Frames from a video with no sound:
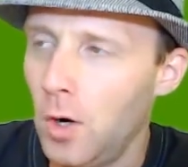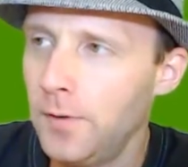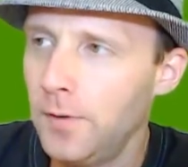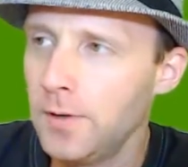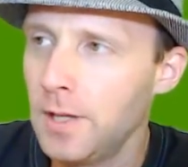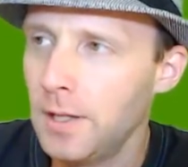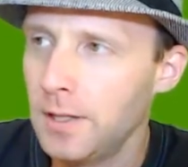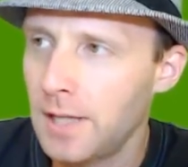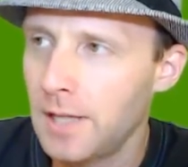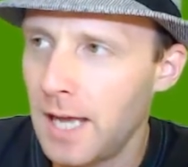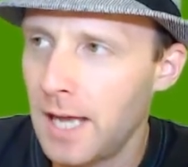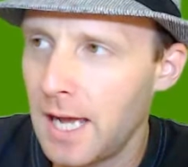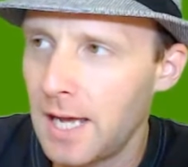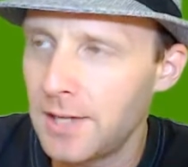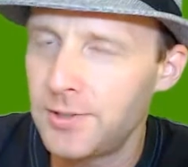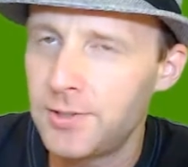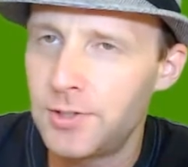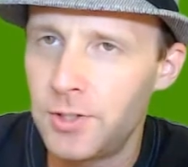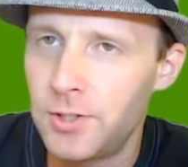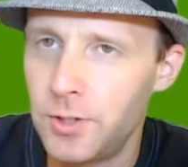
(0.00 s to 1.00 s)
Over the
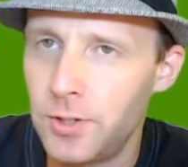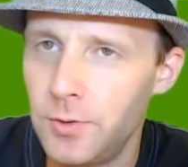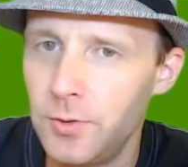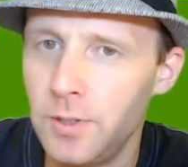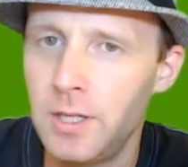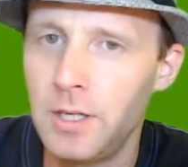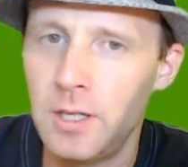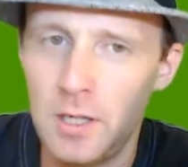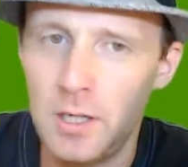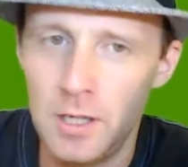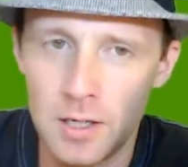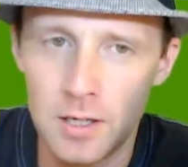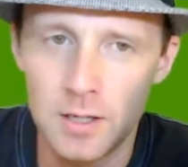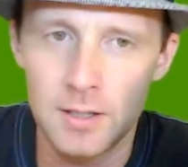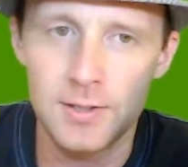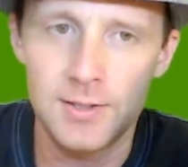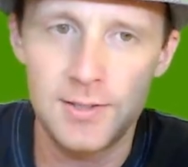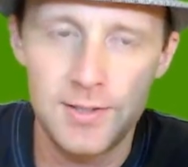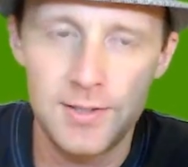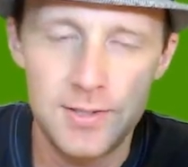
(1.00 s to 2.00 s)
last two
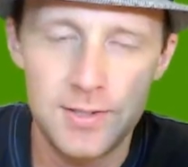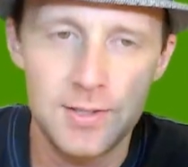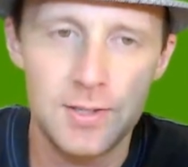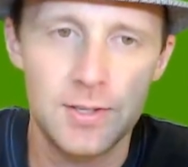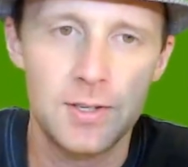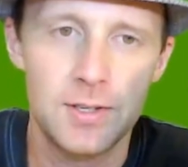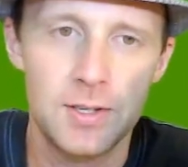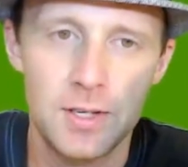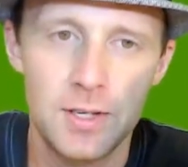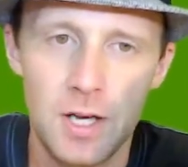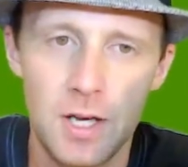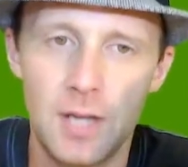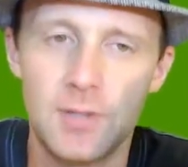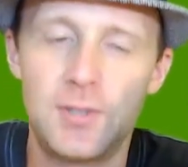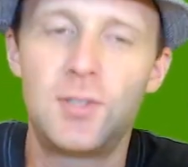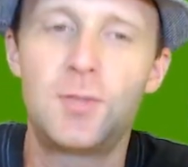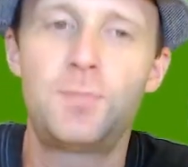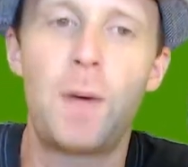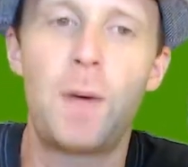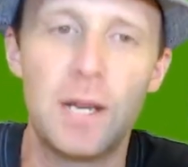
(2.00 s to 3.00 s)
years,
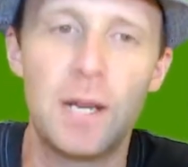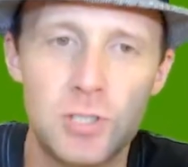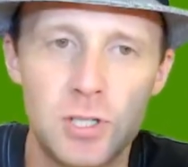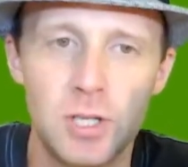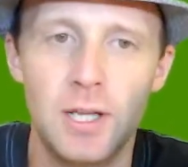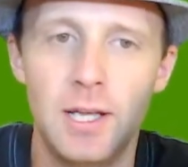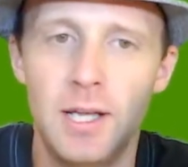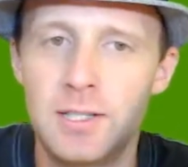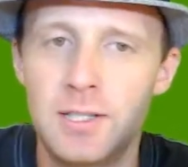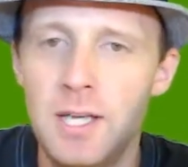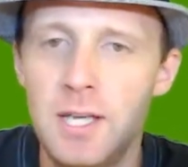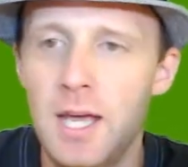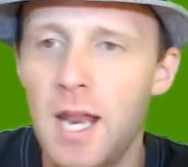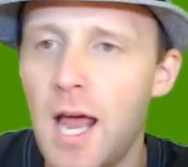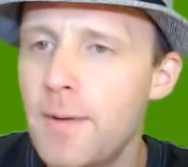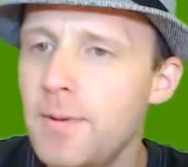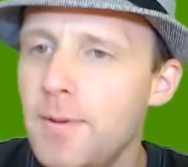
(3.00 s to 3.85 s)
especially, it's hit.